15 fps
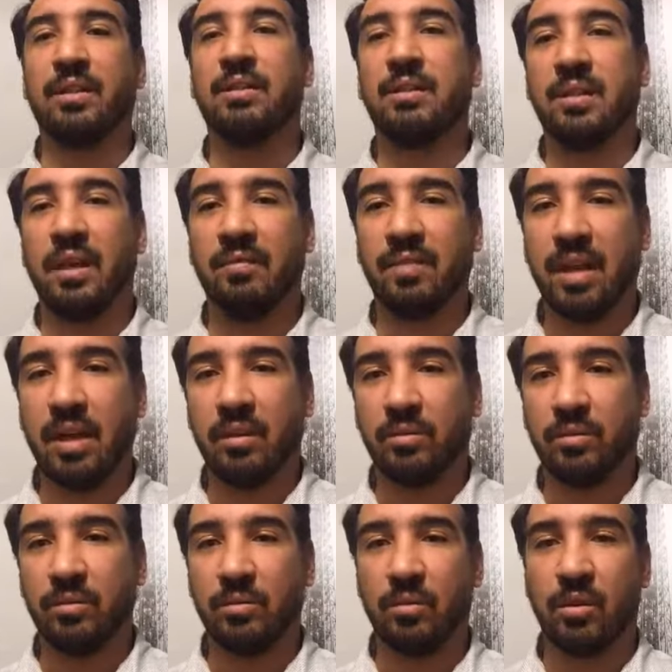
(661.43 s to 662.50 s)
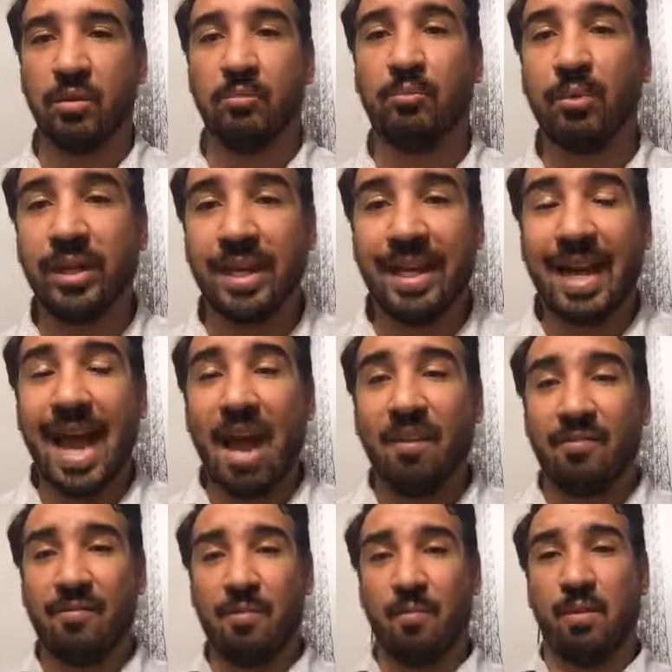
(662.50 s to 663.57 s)
gift out into the world, bringing it out
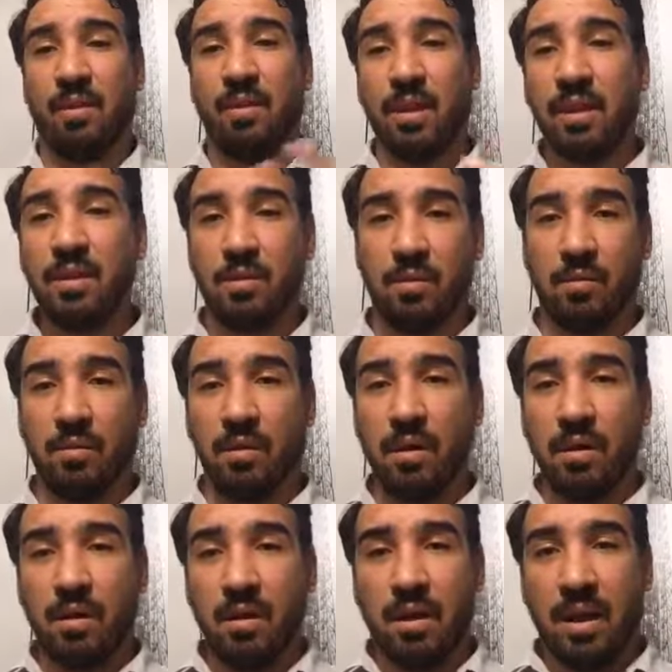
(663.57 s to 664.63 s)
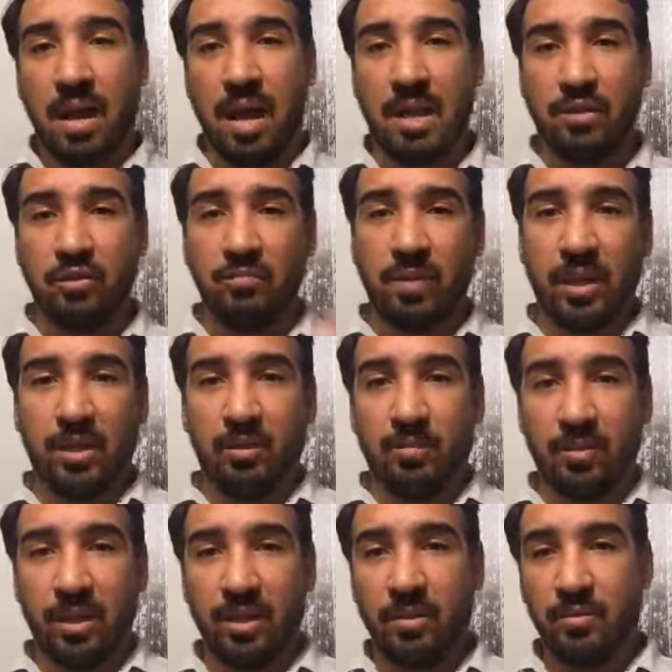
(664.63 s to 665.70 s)
from within you, as you make your
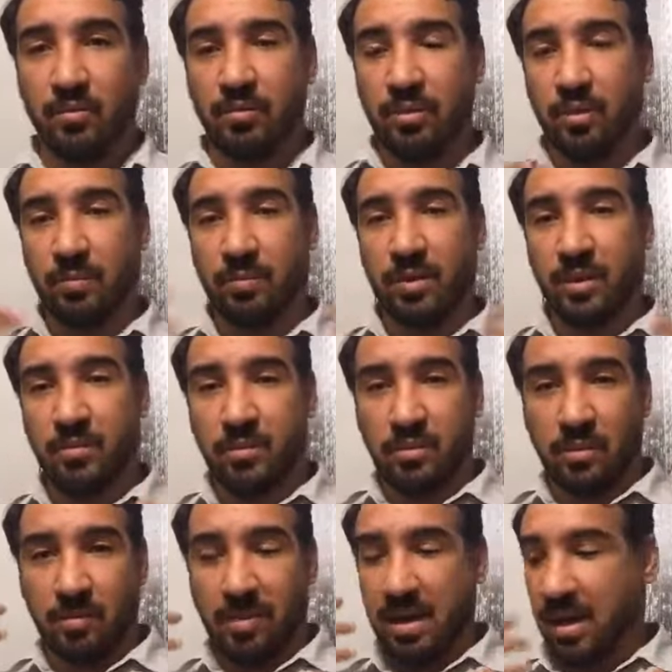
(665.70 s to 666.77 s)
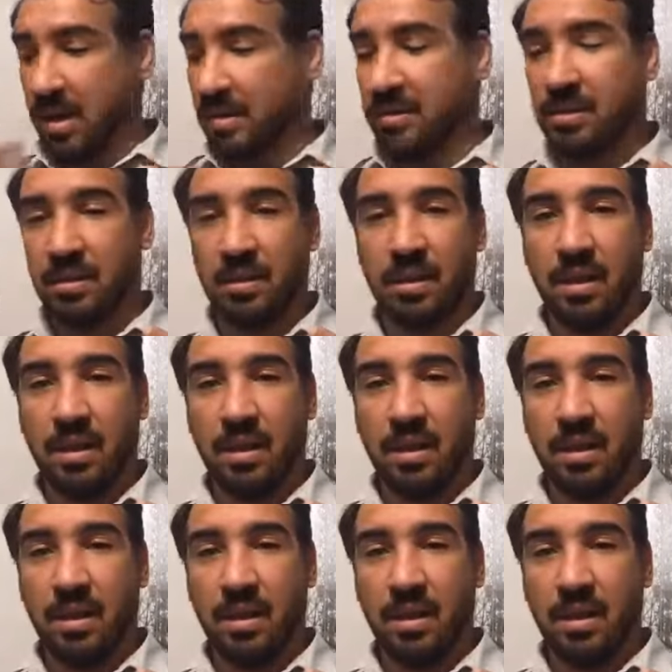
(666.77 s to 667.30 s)
peace with your past,